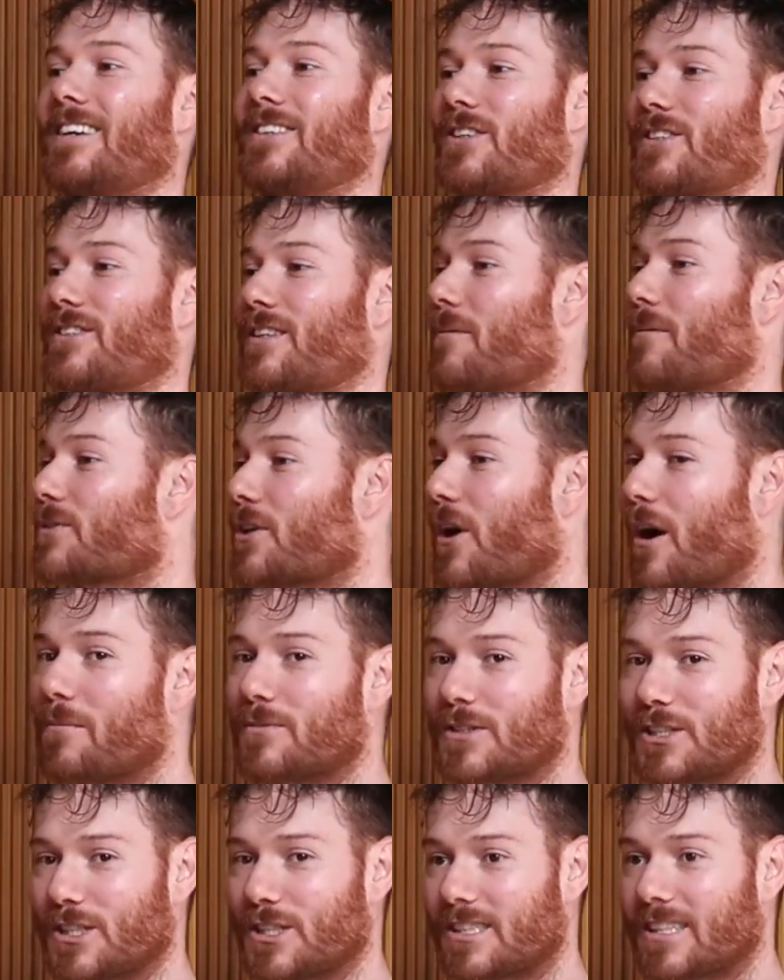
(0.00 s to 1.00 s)
So
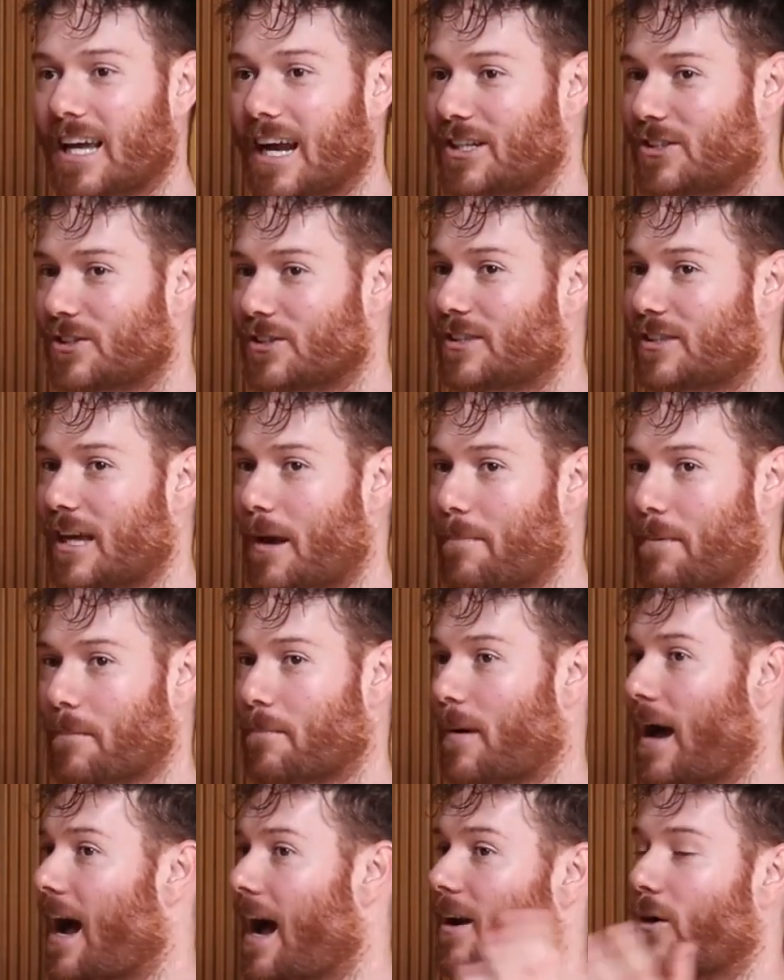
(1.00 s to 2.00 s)
sometimes it just takes you
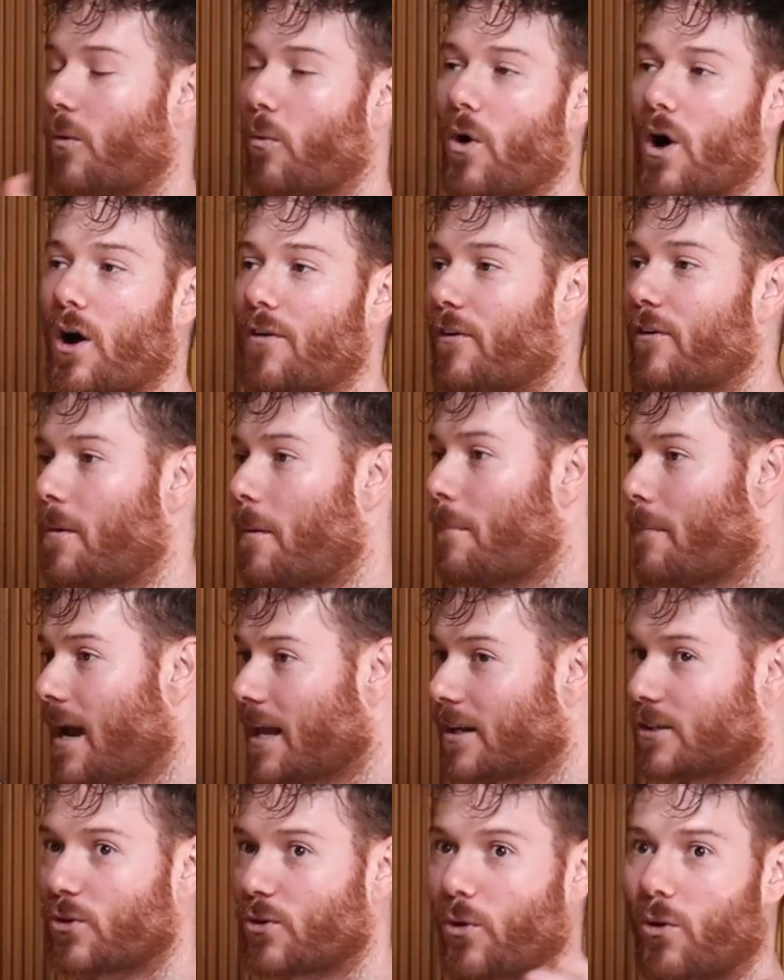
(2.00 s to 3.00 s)
stepping back, a word from a
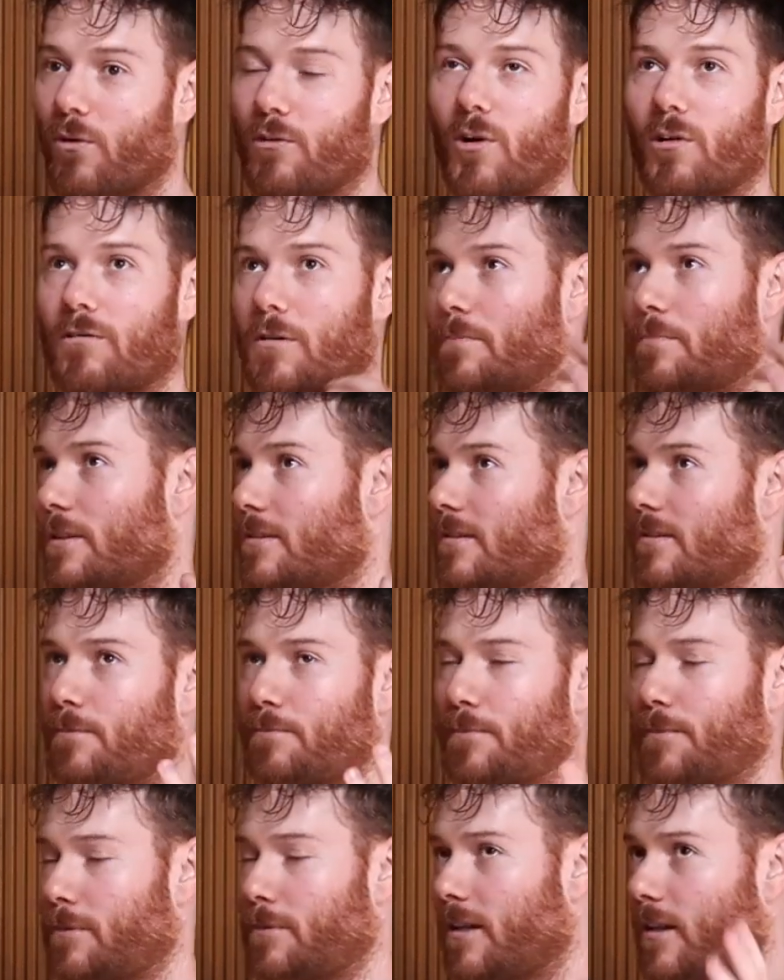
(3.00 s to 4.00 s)
mentor or
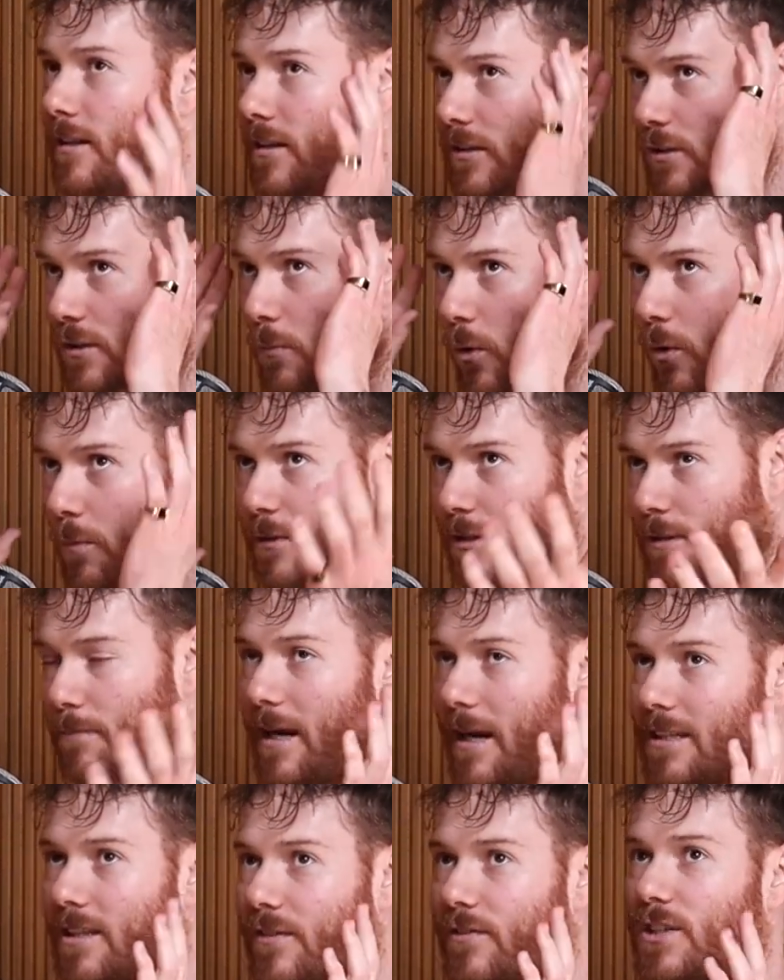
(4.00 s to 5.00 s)
a small
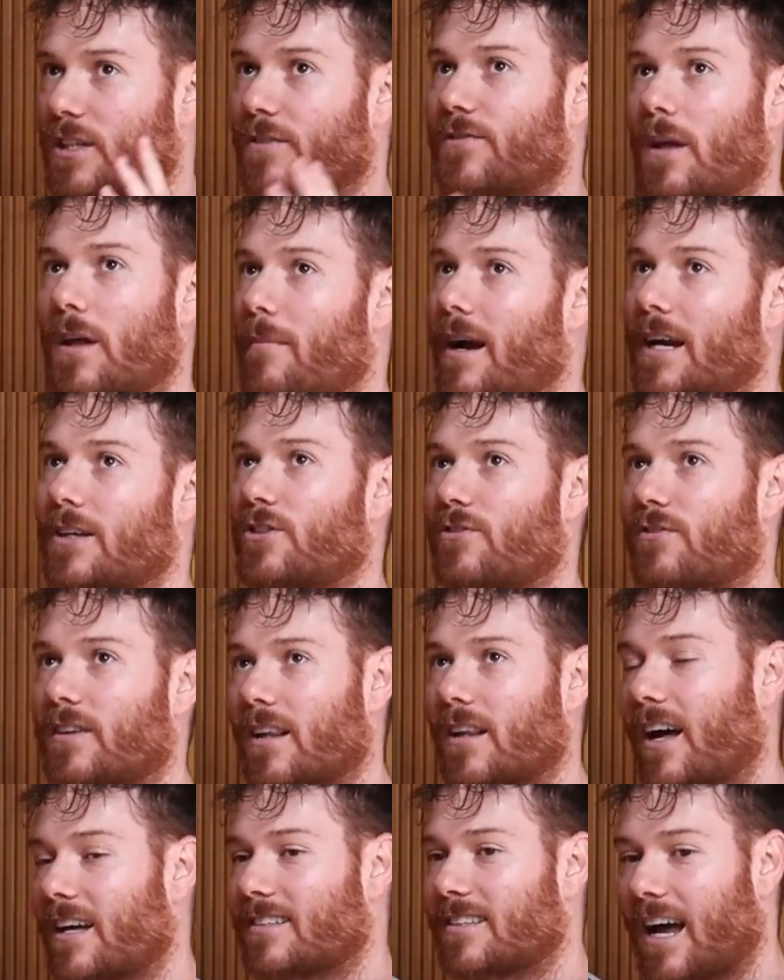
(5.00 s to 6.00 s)
perspective shift that makes you
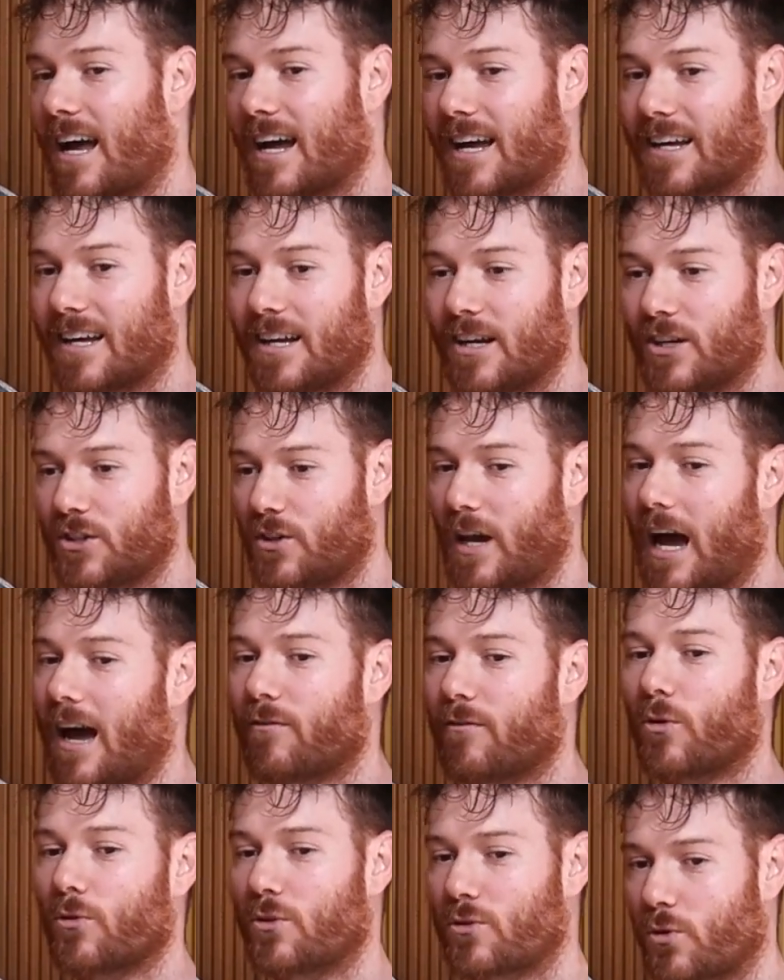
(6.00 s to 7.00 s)
realize, hey, you
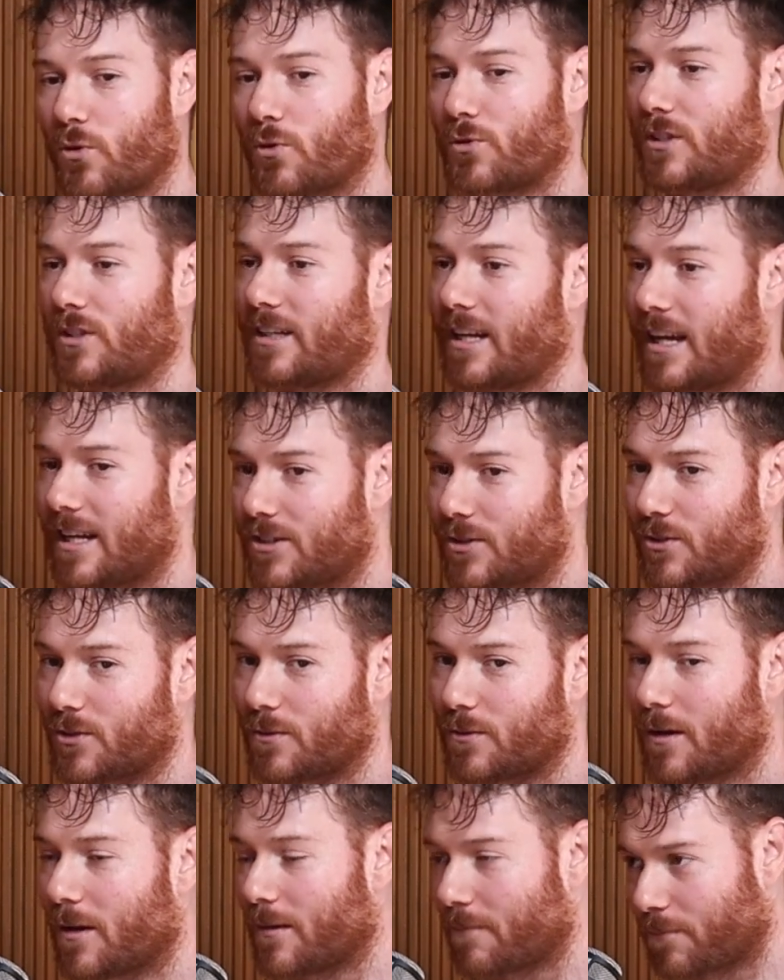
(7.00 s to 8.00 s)
have all the tools you need
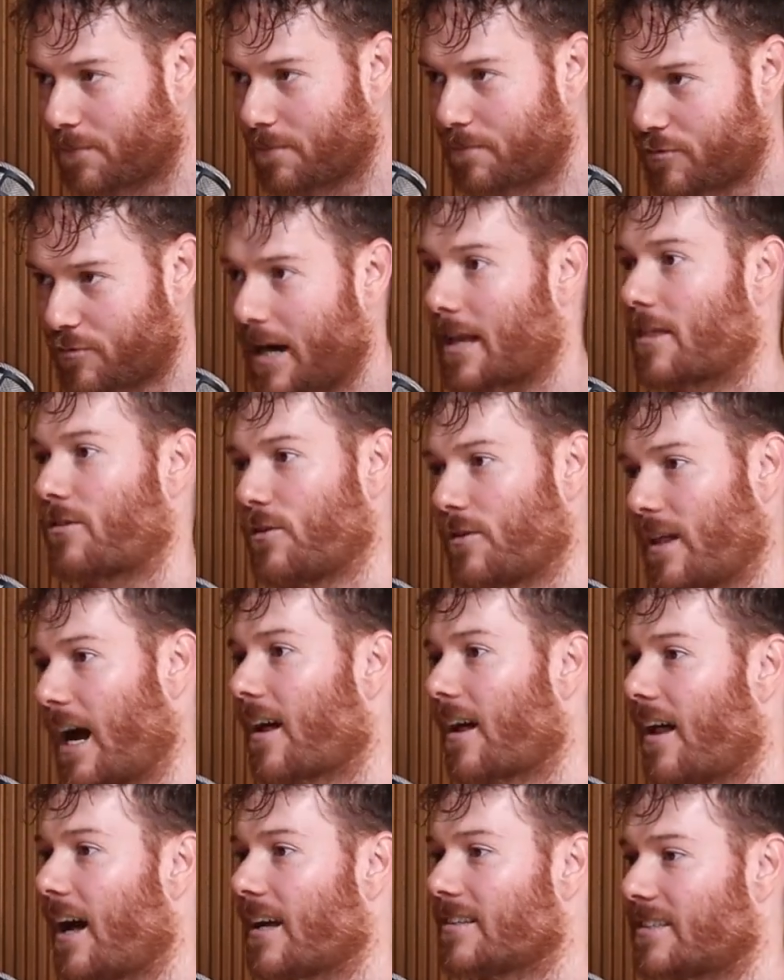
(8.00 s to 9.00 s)
to break through
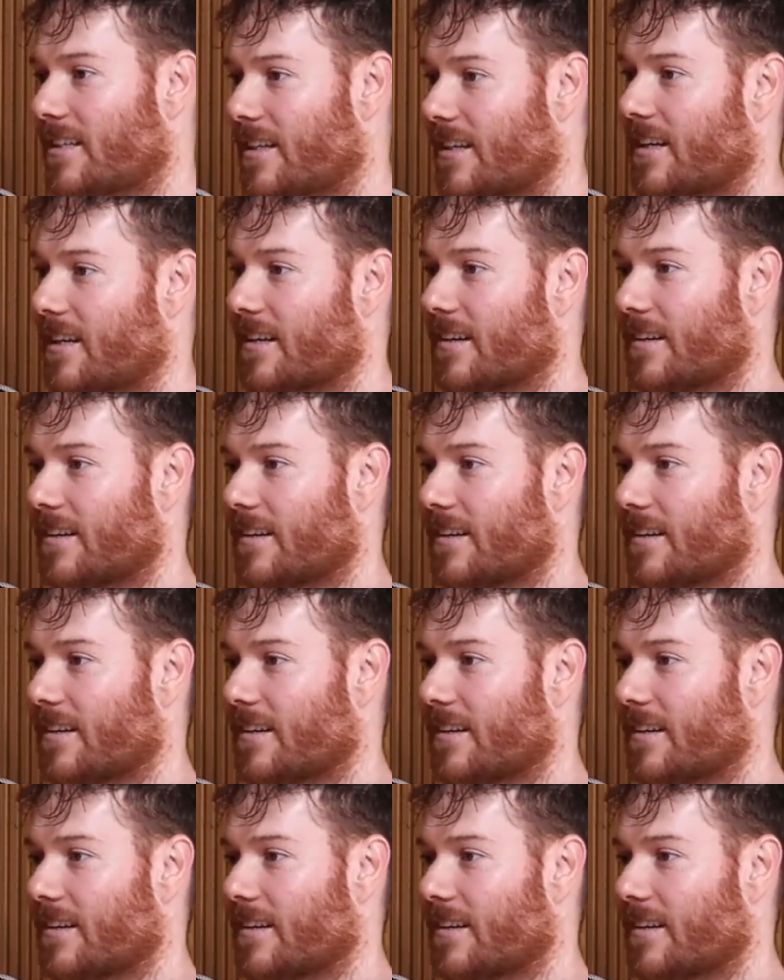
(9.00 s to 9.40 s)
that glass ceiling.